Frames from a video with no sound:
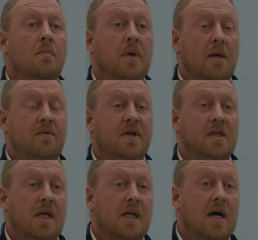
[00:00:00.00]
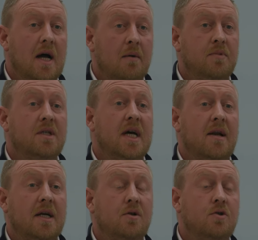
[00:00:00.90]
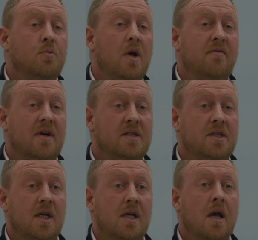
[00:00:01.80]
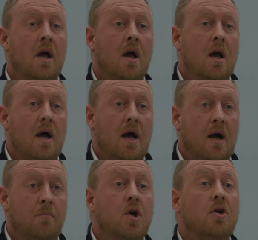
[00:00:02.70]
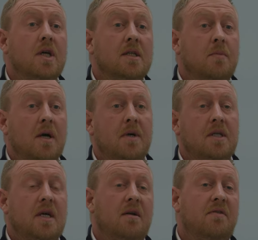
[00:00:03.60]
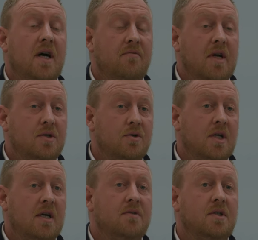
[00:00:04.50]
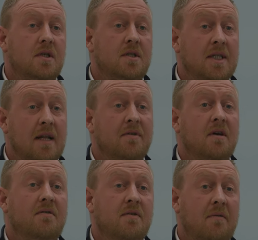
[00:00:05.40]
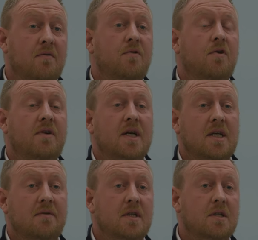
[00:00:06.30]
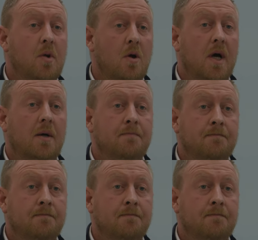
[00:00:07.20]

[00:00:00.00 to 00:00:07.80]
My name's Phil Dean, I'm the director of WFST. I'm contracted by Merseyside Fire and Rescue Service to deliver the Level 4 Fire Safety Diploma.